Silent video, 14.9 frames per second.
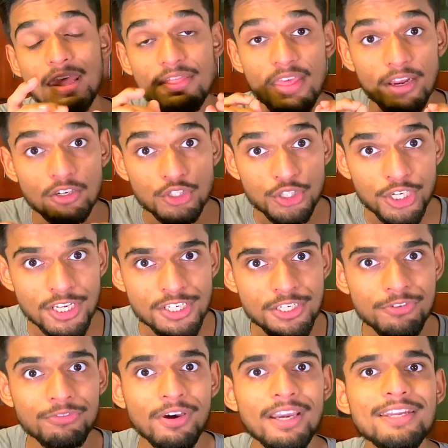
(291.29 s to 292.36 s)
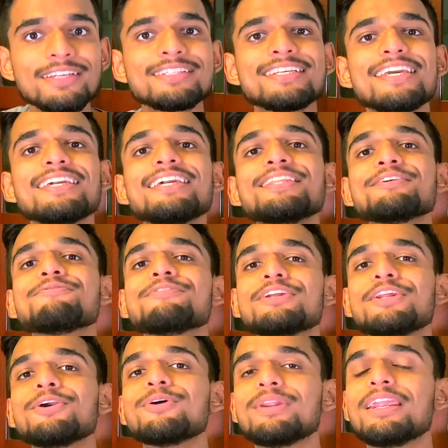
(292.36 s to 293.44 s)
they are justified in taking the
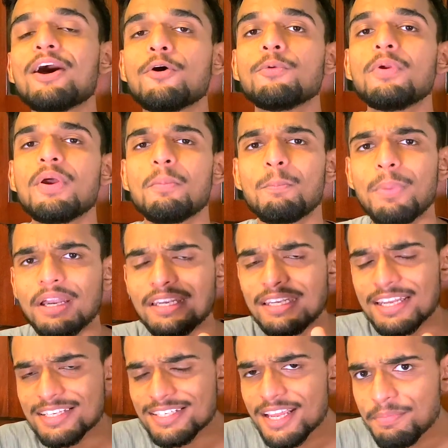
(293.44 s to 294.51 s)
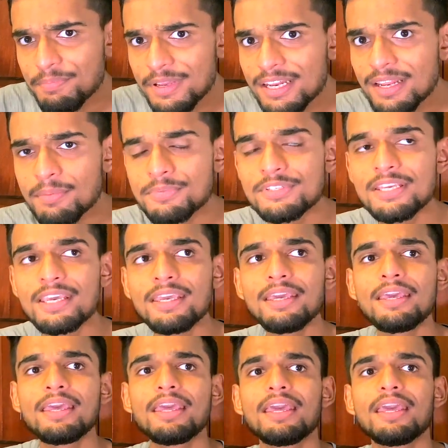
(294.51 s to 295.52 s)
video down. But does that mean I'm saying